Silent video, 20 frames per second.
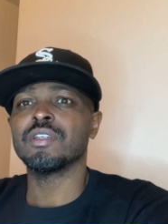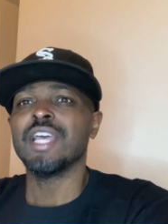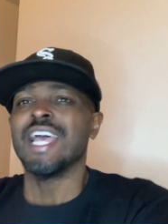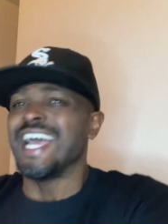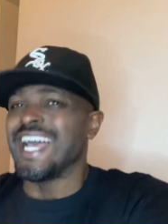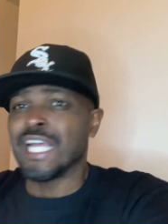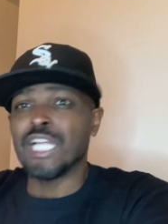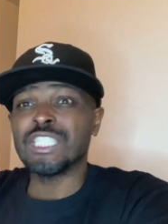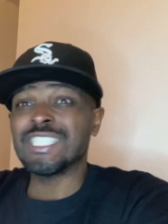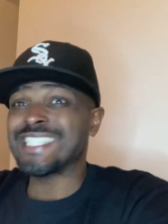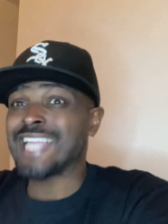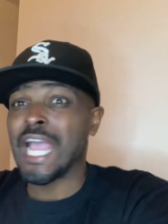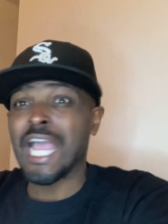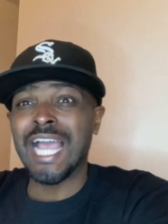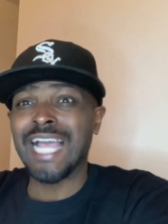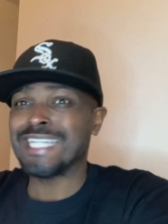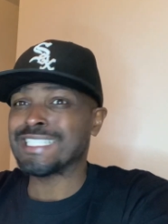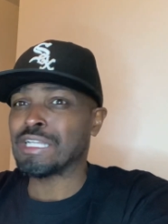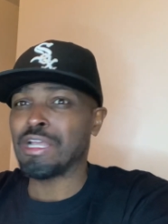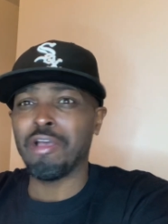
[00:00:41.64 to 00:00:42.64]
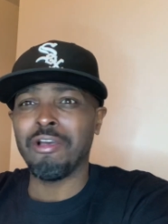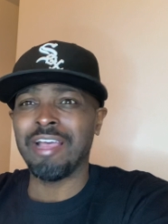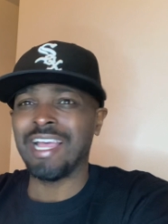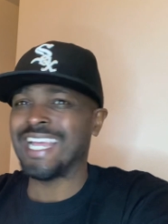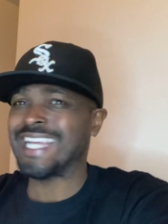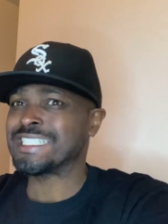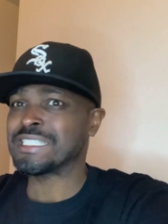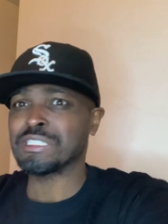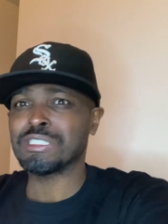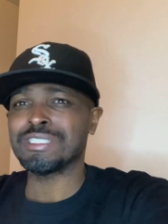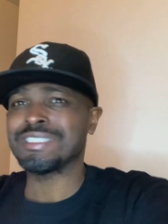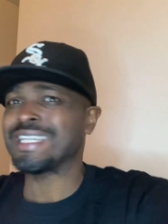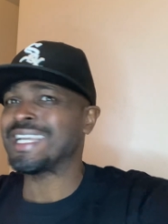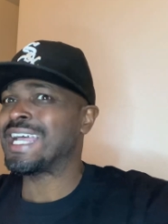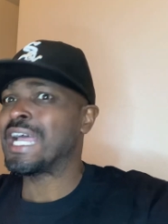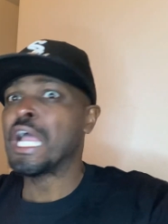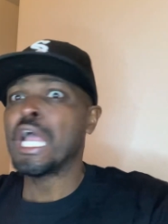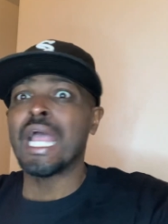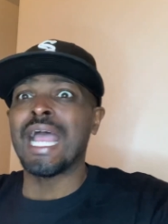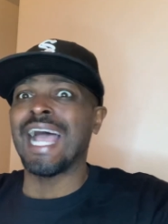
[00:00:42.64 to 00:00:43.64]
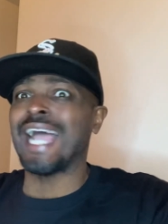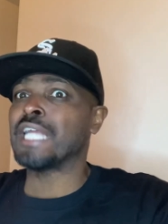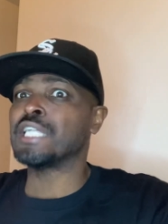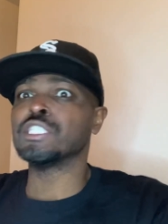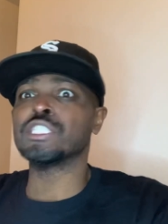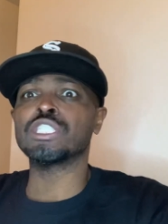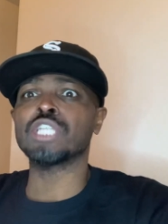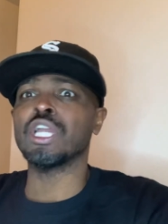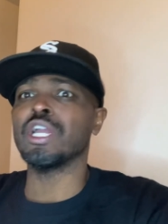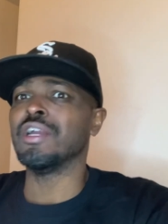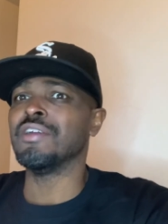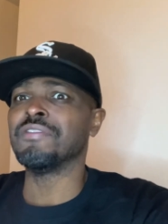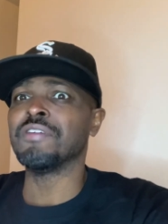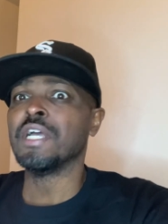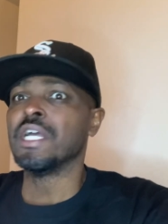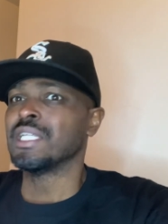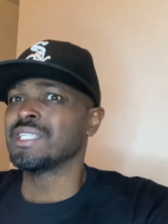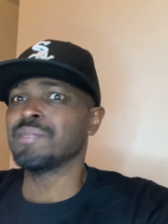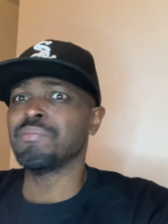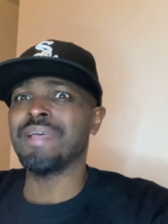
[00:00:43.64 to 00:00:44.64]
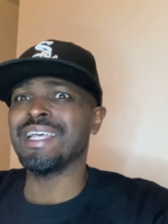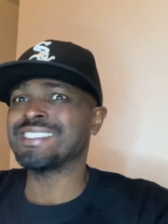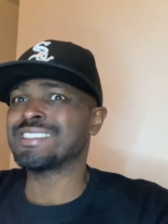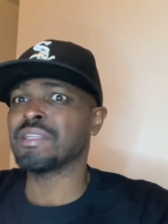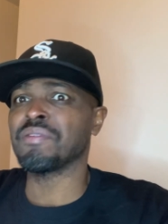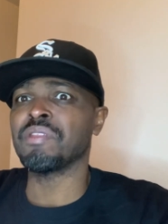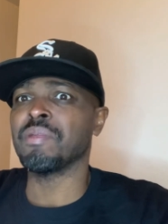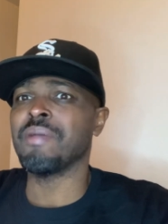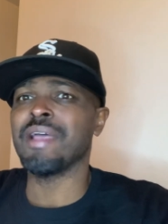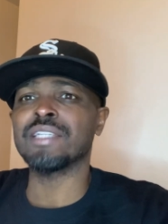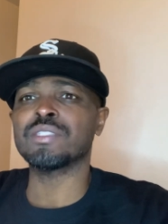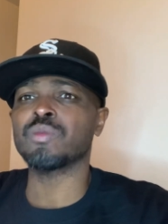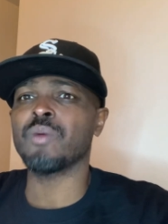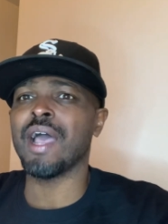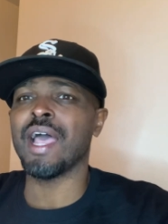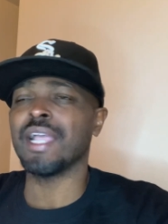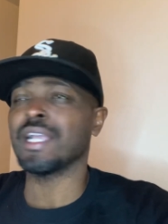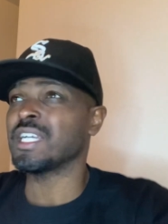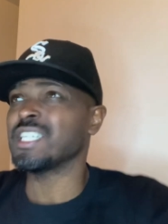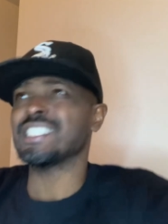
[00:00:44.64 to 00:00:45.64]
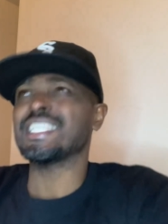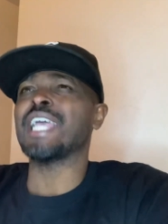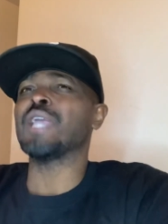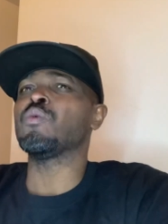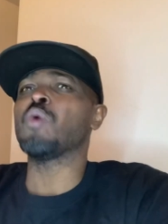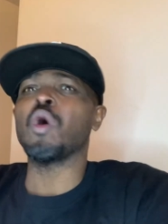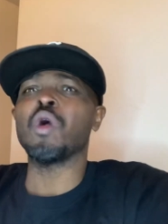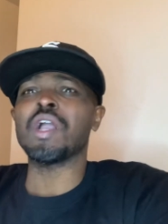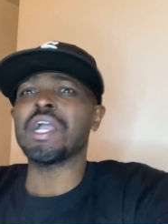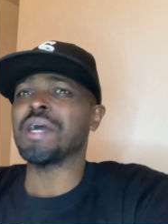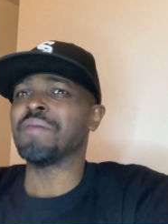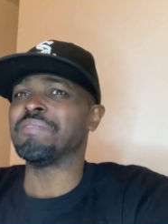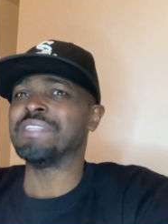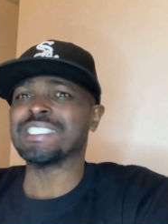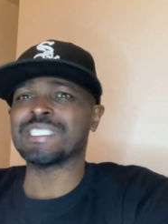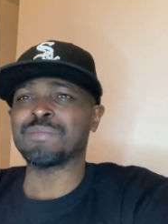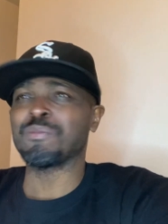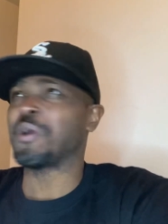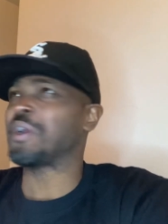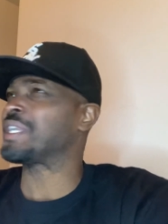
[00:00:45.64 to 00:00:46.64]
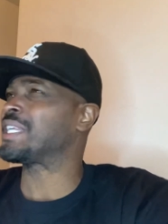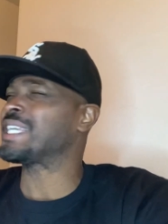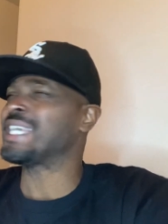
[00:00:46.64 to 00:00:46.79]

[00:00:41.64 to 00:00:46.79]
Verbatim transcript: I deserve the best of the best. Why? Because I woke up this morning.